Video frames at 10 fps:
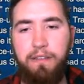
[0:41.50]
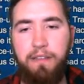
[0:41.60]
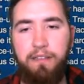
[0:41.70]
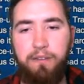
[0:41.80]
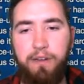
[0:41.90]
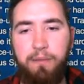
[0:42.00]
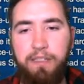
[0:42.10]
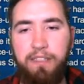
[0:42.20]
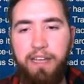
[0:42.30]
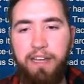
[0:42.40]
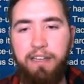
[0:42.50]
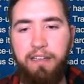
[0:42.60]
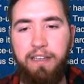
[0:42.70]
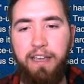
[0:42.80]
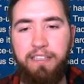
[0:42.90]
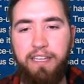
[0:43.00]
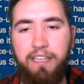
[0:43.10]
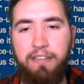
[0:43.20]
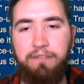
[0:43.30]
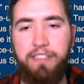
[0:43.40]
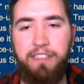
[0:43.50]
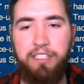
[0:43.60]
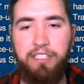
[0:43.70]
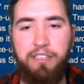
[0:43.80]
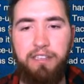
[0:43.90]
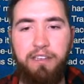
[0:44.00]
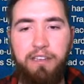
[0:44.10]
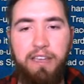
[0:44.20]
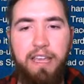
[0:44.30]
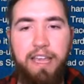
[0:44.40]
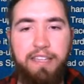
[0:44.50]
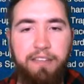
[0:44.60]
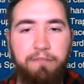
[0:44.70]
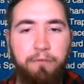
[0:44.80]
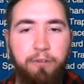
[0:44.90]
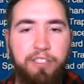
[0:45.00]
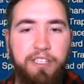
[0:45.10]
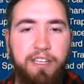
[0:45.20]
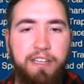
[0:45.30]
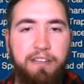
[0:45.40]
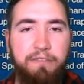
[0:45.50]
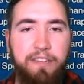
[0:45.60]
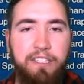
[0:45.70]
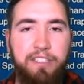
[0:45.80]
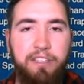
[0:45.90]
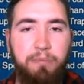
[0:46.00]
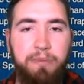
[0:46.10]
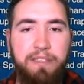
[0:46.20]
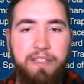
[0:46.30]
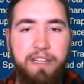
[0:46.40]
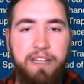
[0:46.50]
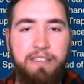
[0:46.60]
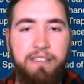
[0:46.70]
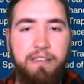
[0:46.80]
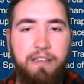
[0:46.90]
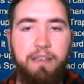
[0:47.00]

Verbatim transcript: That's what I'm deciding. Executive decision. It's unfortunate if he just opens the nuts.